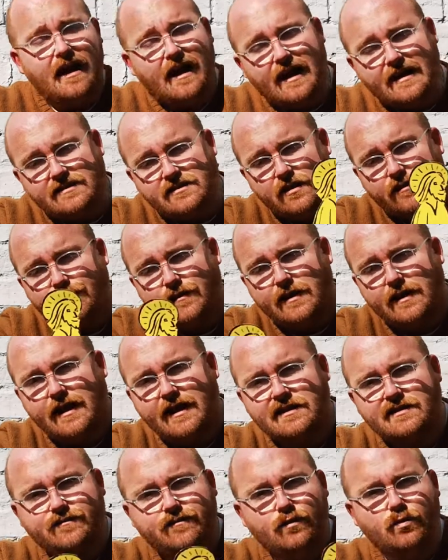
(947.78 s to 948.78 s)
And so for the
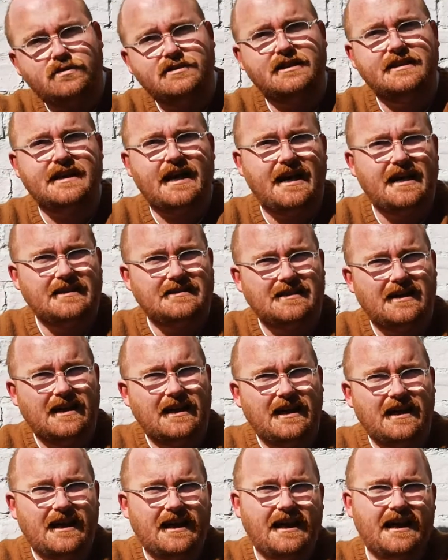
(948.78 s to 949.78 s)
next 40 days,
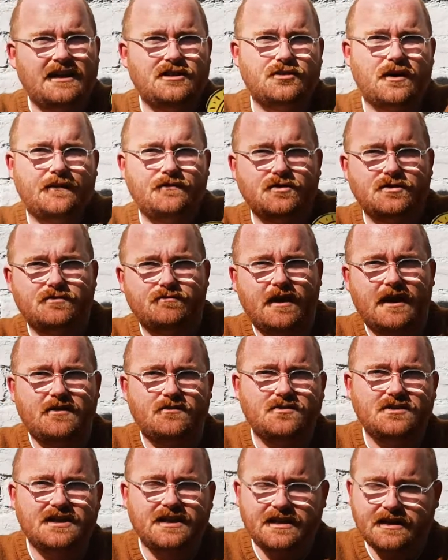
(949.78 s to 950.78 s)
he travels
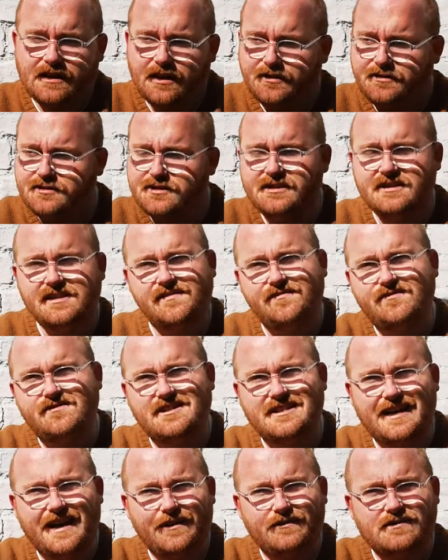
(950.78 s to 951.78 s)
around. He goes to different
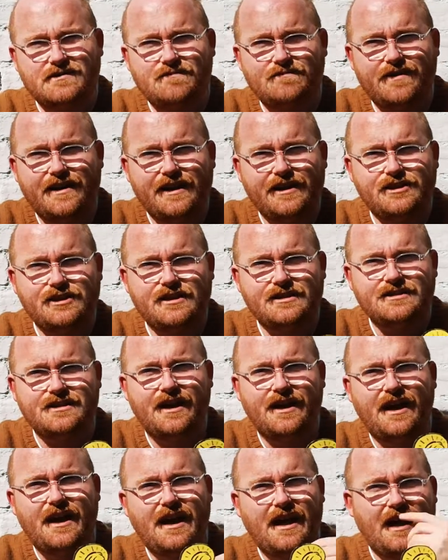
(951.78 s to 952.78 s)
towns and villages
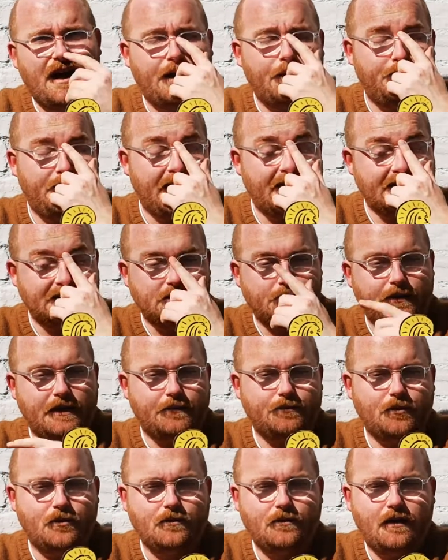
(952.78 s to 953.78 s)
and appears to
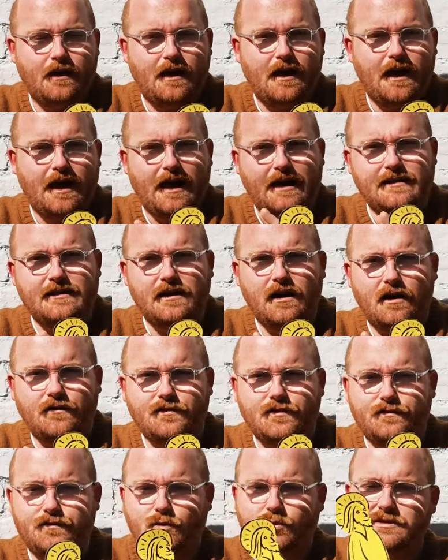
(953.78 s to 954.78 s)
people. And then
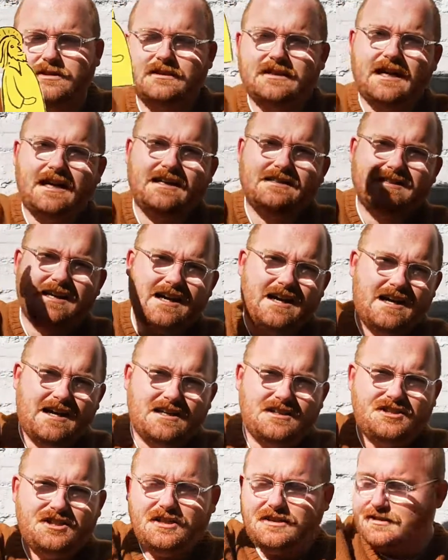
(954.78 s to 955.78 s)
after 40 days,
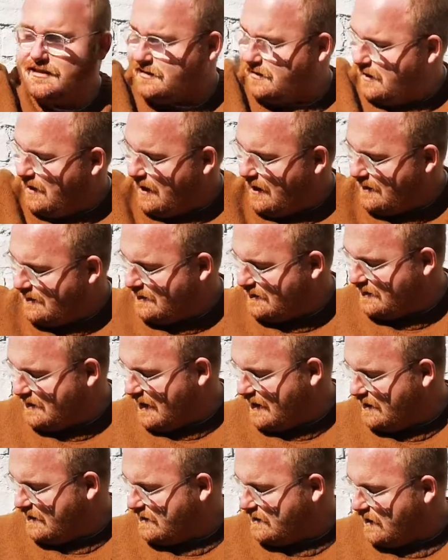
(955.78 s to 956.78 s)
Jesus
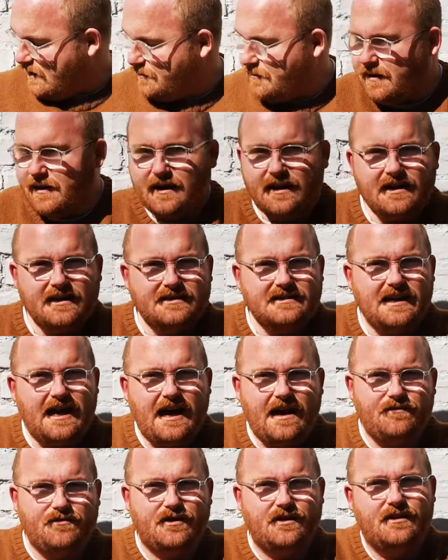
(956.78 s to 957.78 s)
ascends up to
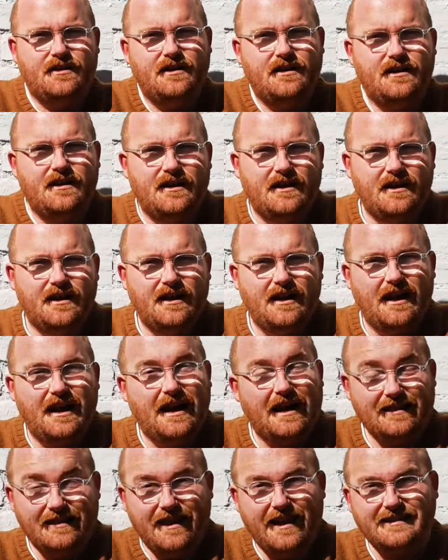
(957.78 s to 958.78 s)
heaven.
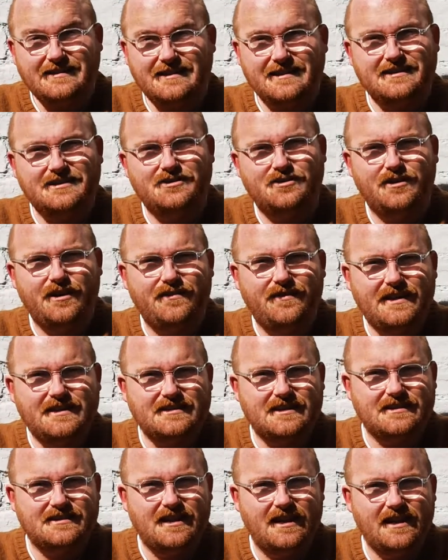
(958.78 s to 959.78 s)
And that's the story of
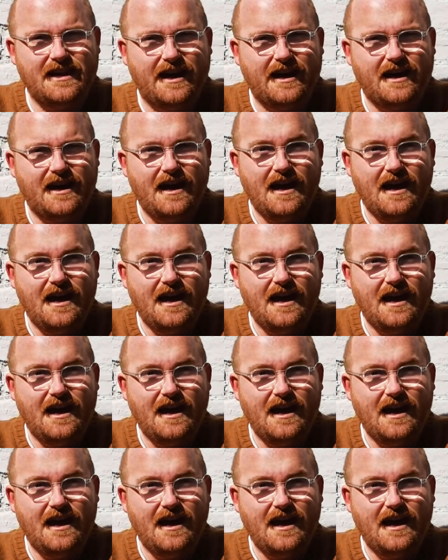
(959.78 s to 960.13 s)
Easter Sunday.